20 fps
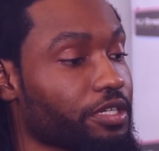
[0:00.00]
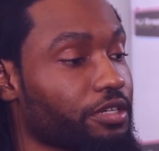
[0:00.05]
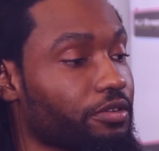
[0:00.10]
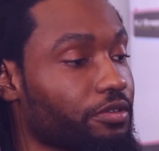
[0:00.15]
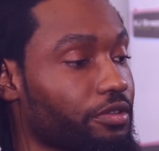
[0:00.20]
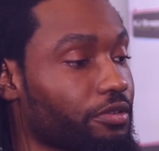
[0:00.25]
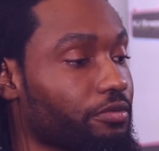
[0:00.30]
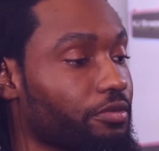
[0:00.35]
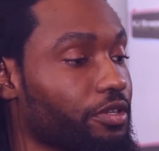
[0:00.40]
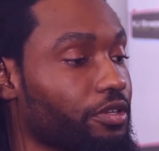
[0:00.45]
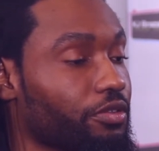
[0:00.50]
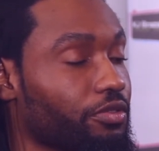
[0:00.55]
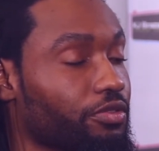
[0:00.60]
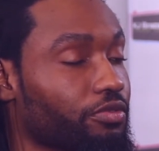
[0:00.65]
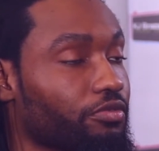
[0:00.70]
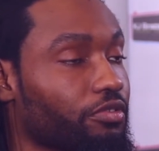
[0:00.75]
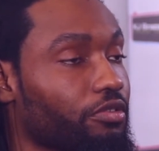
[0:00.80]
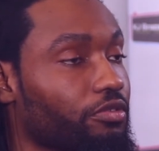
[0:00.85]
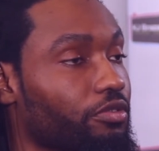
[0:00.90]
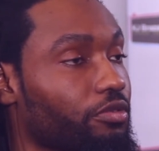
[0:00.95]
I know that when you
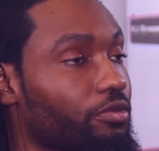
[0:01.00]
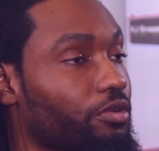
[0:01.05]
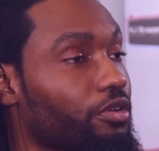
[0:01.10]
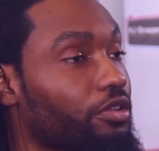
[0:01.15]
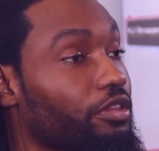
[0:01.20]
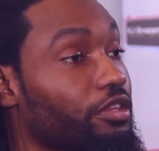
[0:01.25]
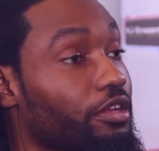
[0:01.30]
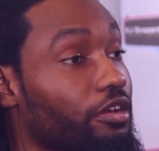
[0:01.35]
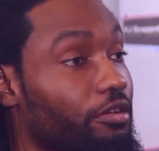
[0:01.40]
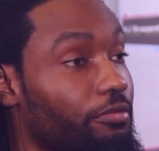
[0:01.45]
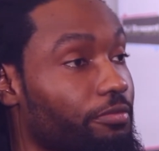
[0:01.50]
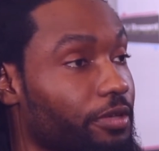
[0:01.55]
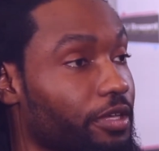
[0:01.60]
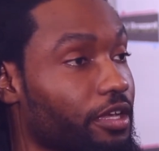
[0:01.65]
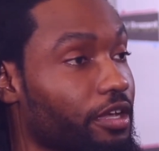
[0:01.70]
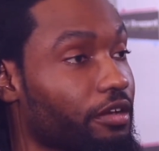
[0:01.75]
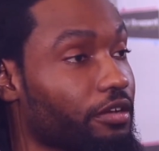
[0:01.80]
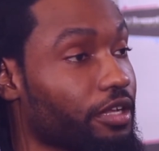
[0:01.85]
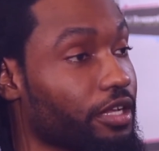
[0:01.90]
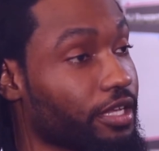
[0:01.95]
throw the word therapy
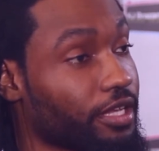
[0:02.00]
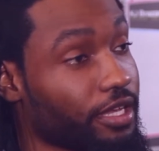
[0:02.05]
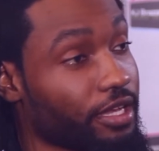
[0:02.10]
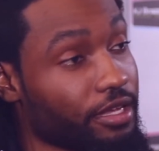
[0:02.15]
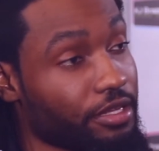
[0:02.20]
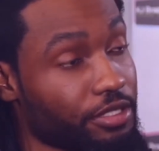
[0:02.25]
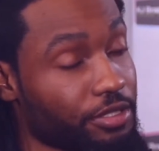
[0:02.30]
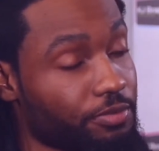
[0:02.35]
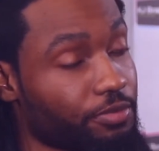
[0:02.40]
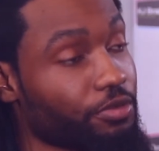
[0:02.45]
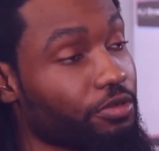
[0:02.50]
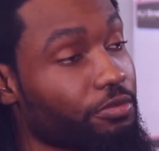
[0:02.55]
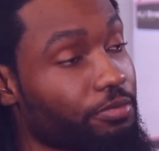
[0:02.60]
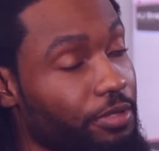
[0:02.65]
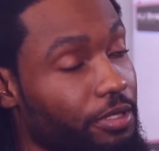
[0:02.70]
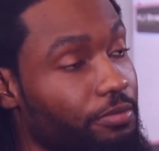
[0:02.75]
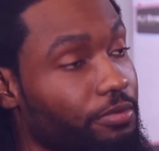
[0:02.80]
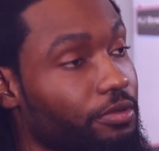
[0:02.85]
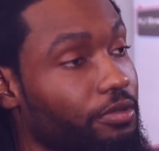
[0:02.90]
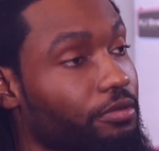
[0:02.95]
out, it can spook
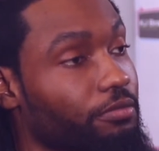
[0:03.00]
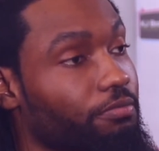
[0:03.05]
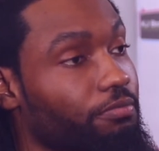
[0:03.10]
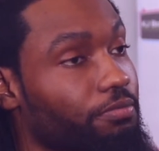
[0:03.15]
people,